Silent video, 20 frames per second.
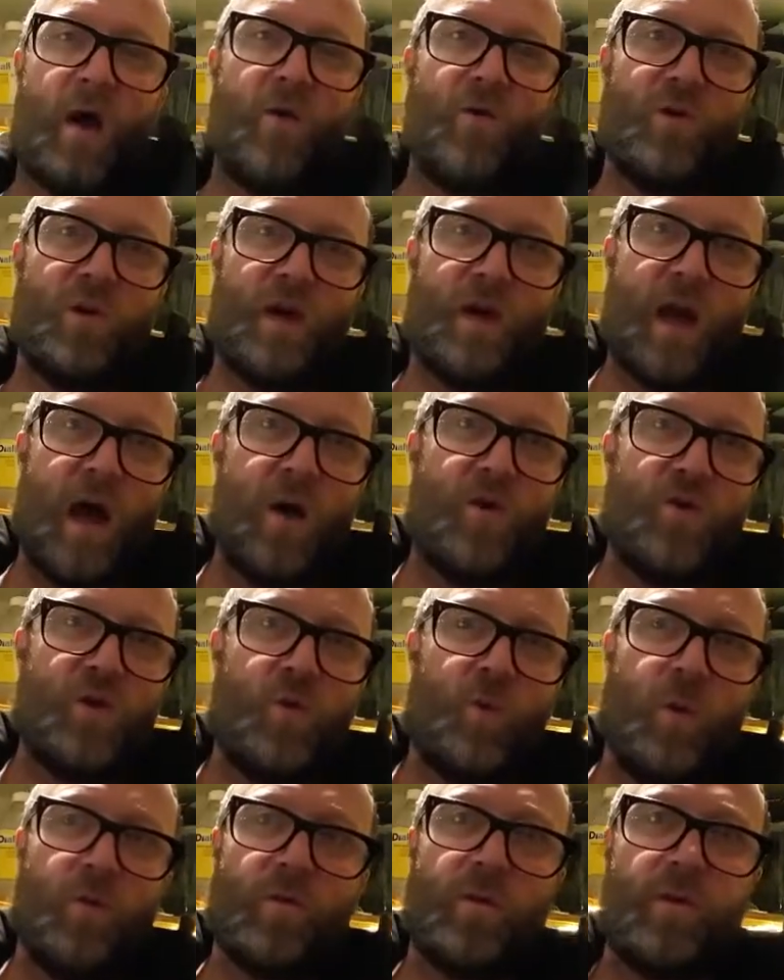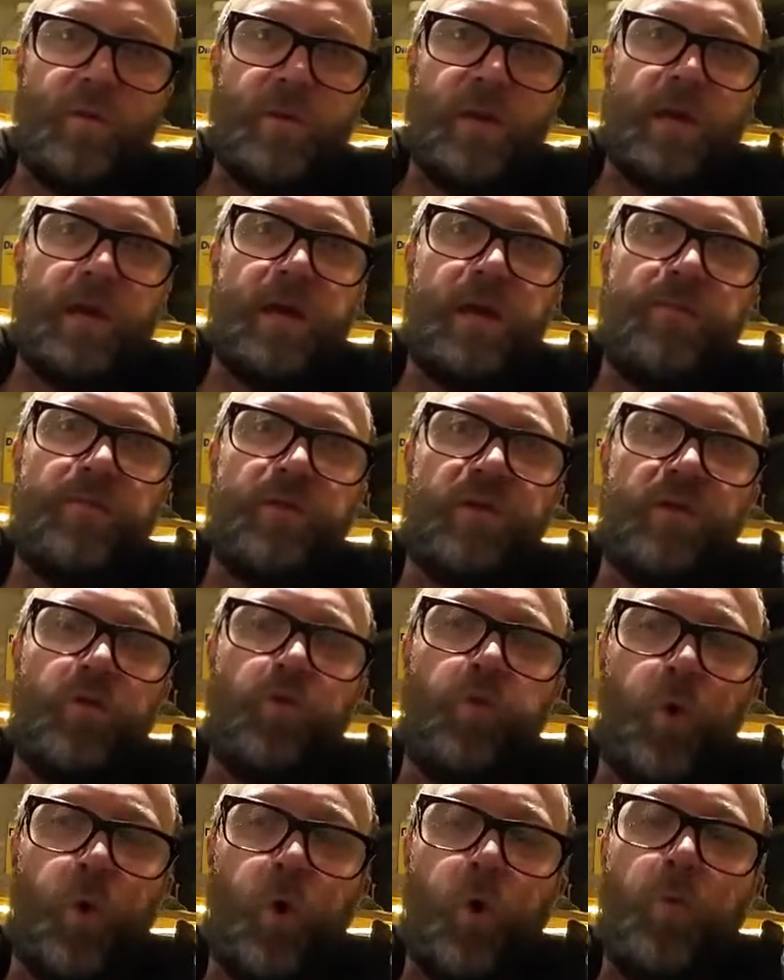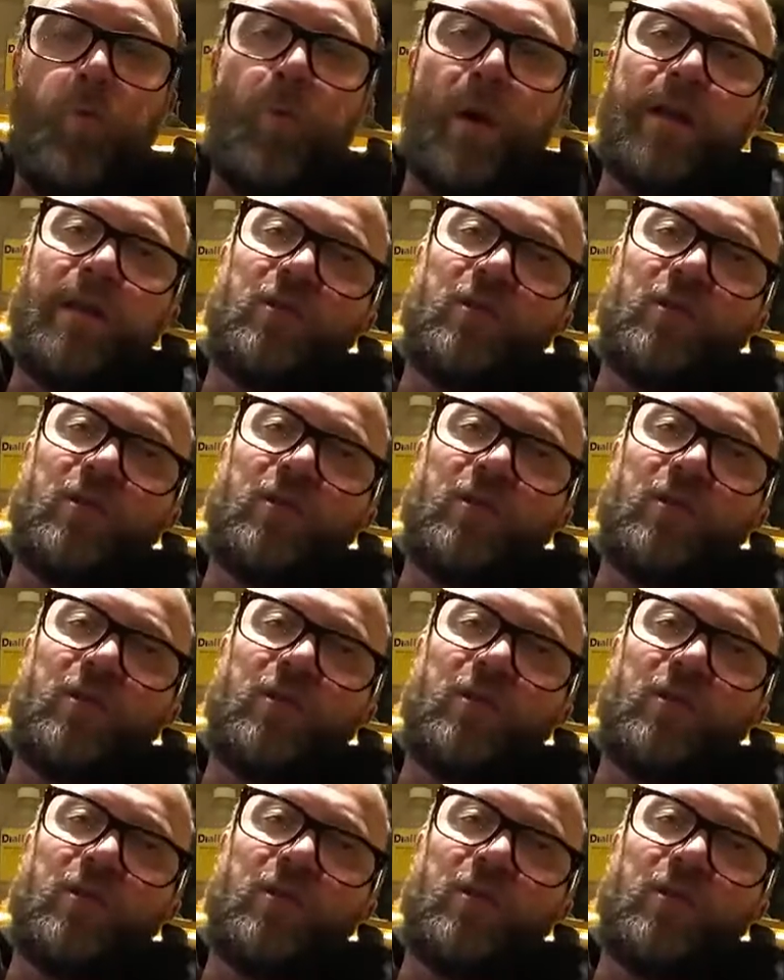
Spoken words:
you want something that keeps you warm when